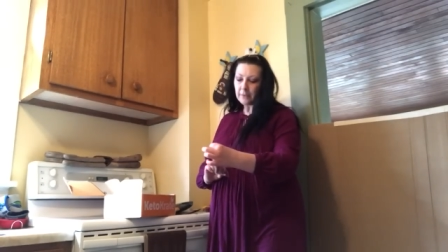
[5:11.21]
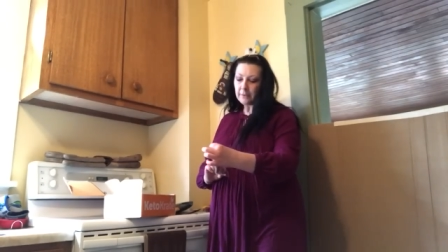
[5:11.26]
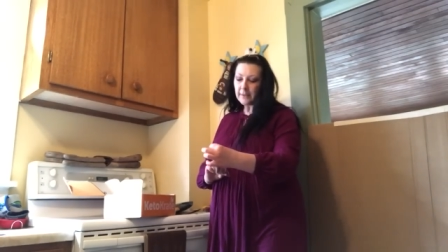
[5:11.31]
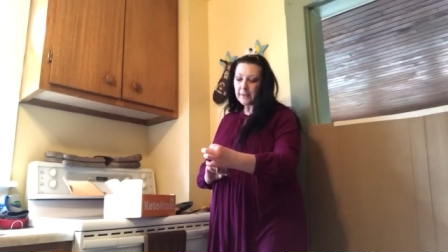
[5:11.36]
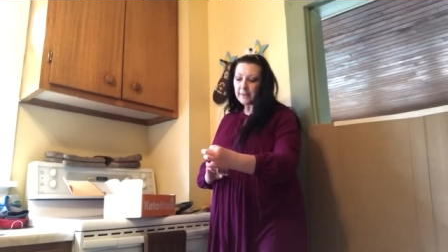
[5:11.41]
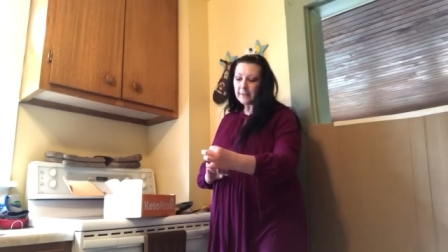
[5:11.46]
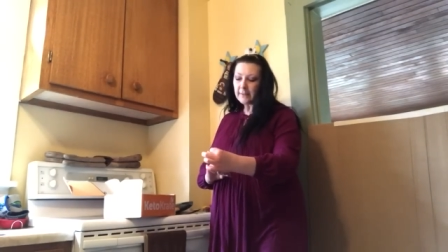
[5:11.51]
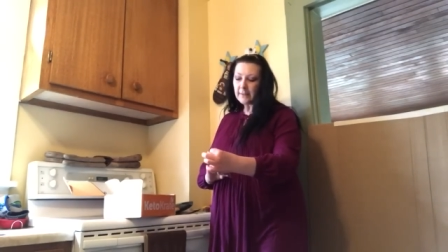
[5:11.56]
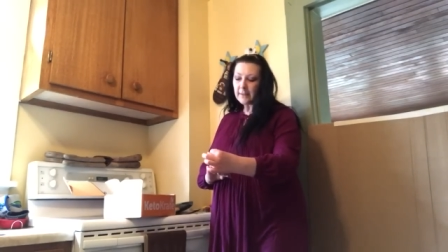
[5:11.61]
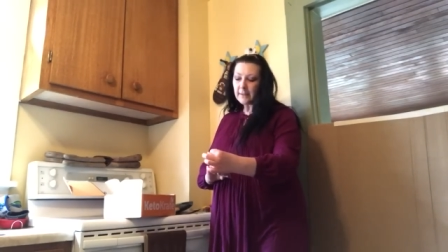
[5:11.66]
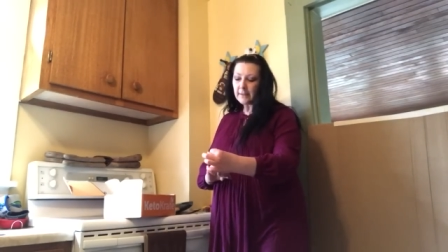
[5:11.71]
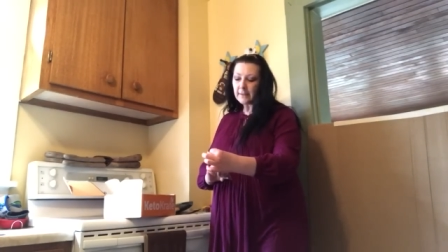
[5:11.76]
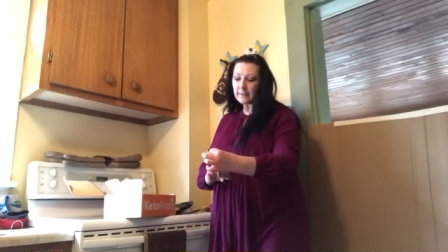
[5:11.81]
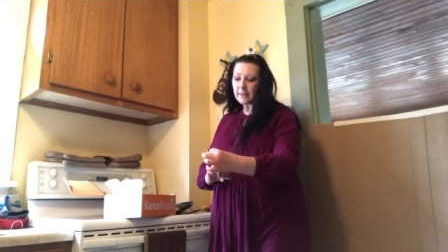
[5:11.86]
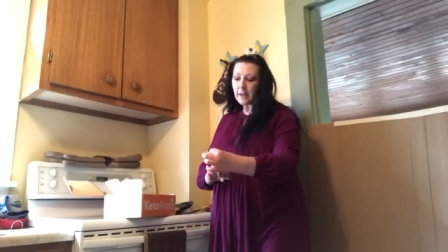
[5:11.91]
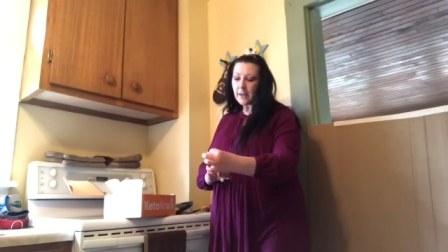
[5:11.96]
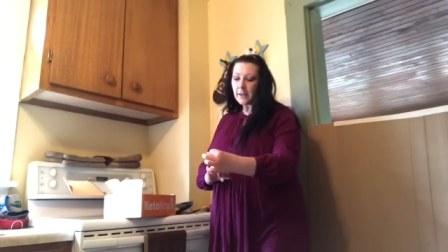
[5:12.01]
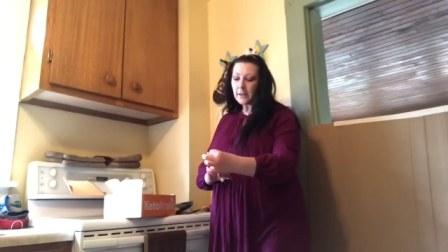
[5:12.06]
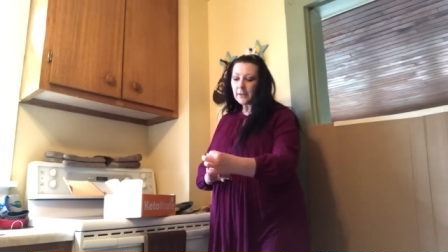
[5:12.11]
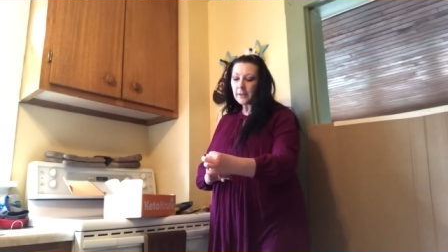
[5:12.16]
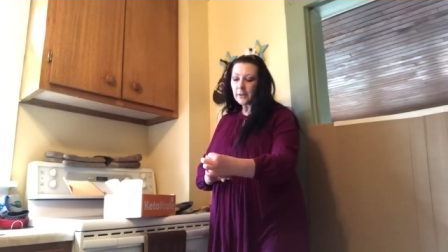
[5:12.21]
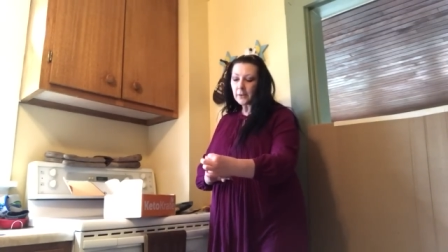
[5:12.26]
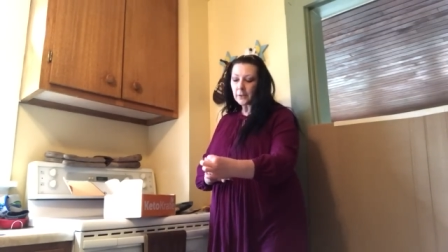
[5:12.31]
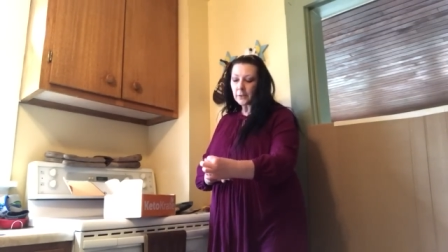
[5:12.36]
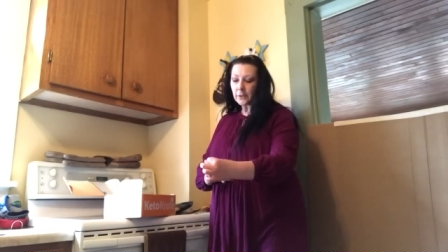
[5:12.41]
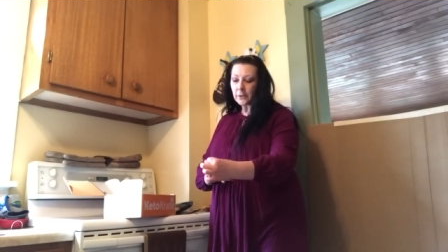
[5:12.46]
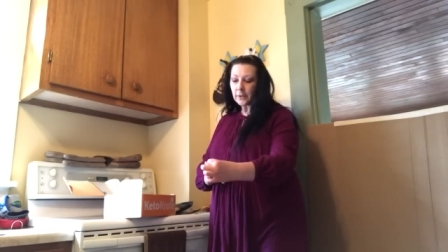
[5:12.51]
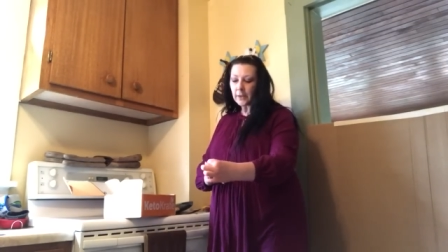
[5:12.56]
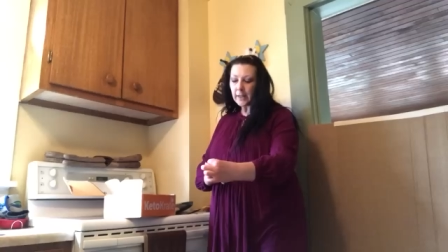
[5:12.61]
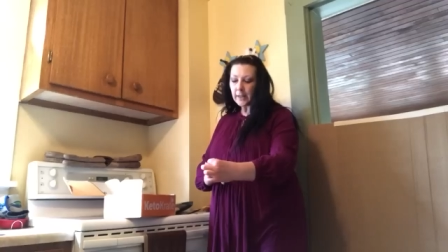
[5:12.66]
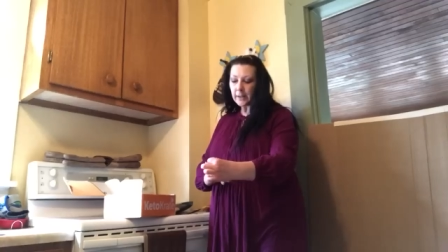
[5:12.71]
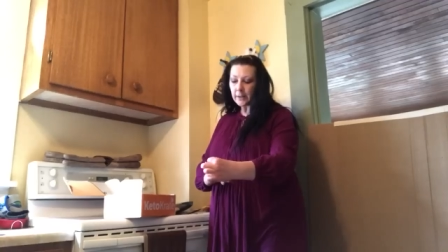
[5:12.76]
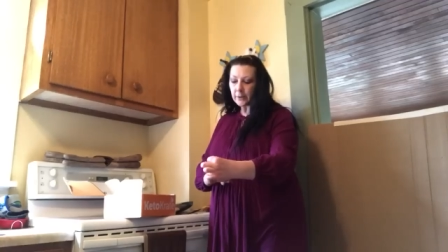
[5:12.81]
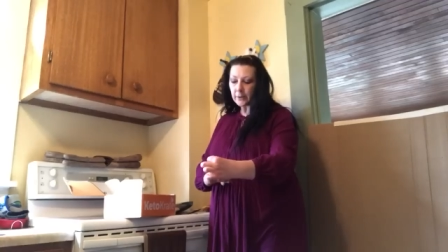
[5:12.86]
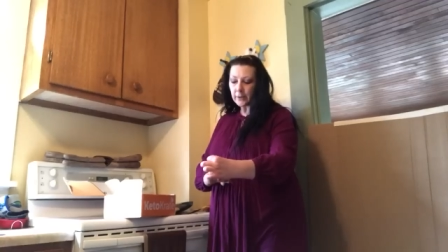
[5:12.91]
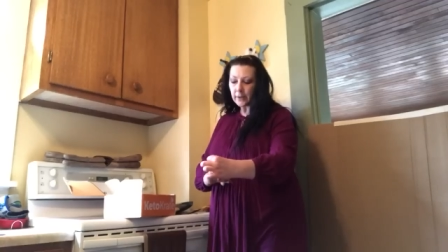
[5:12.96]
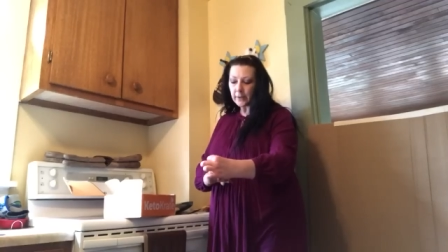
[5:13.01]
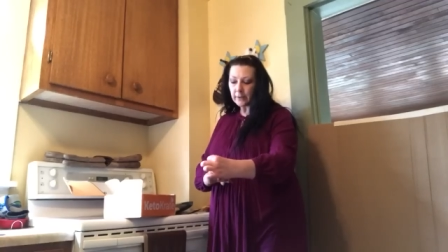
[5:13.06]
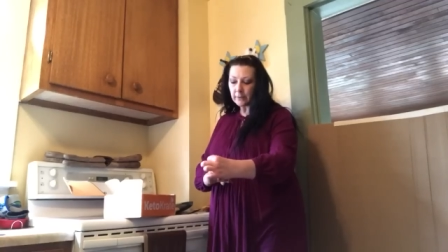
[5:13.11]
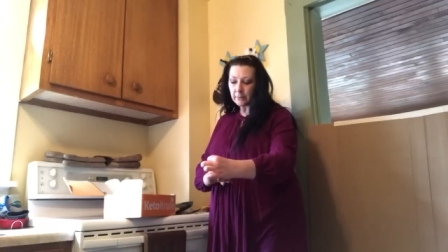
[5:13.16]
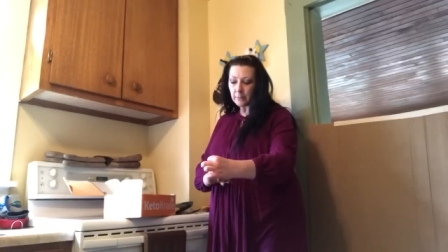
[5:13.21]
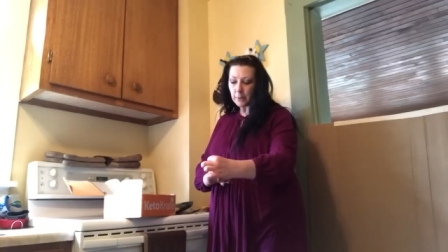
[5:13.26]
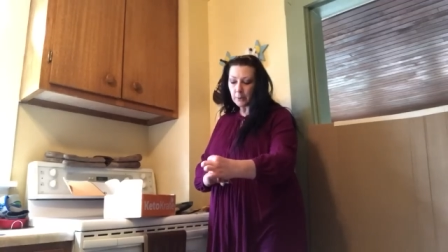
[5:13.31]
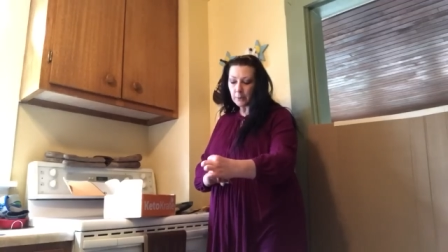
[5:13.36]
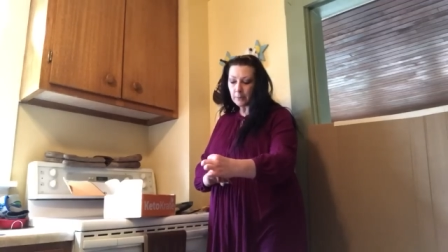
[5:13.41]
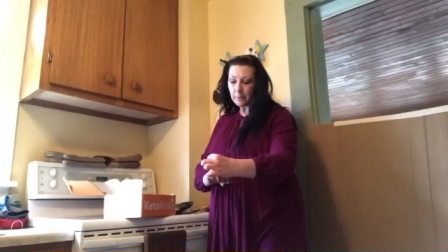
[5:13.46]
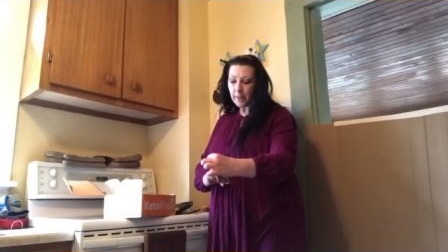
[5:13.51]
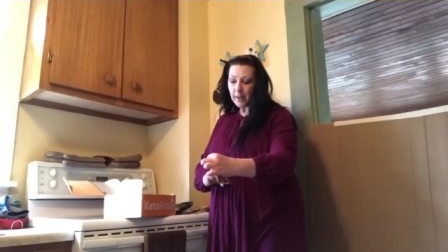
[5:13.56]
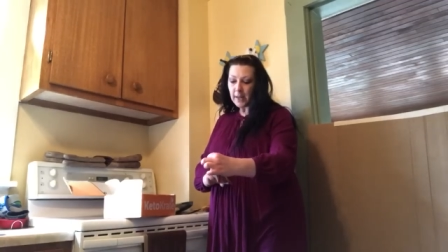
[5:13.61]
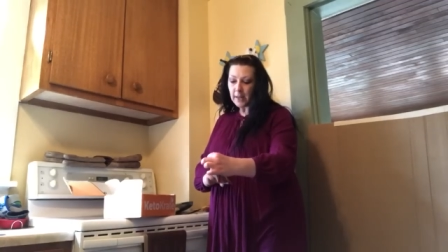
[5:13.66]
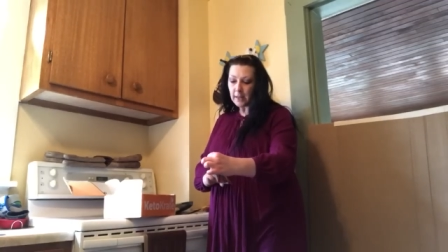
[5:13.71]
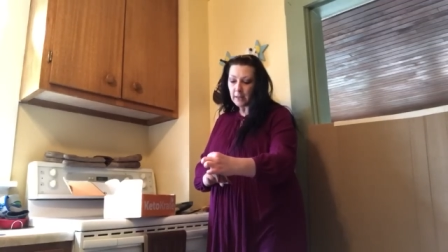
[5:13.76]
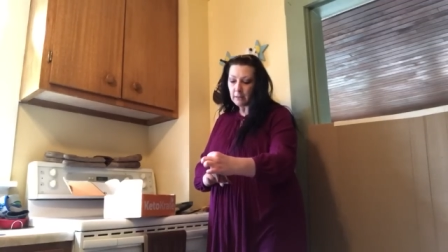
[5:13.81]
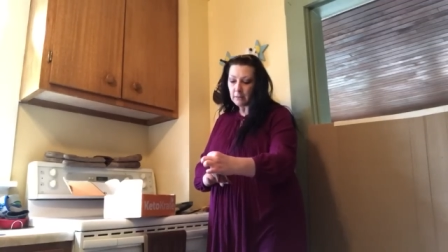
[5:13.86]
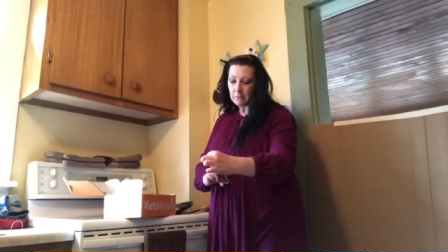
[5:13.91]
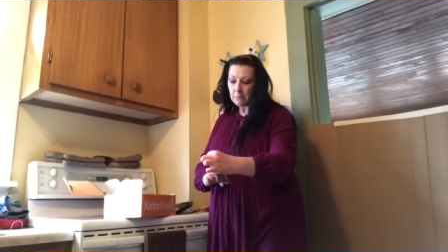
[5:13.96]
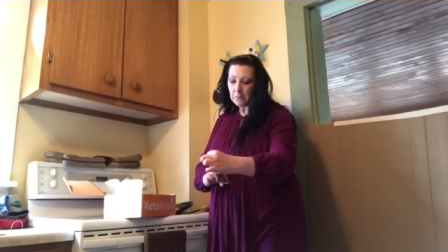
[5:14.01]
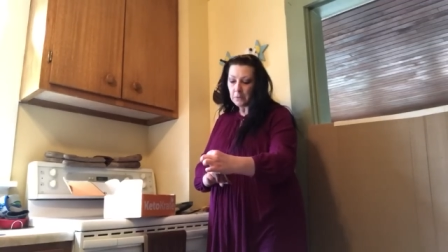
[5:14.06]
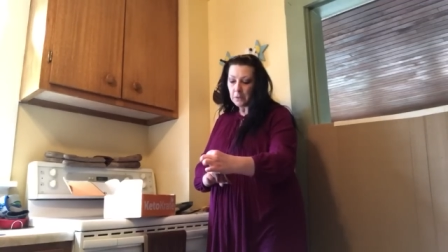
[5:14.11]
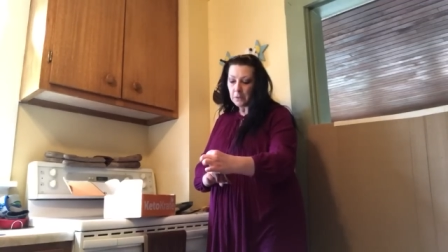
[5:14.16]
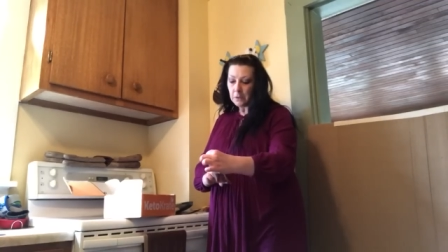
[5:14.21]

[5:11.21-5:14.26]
This is uncured hickory smoked bacon.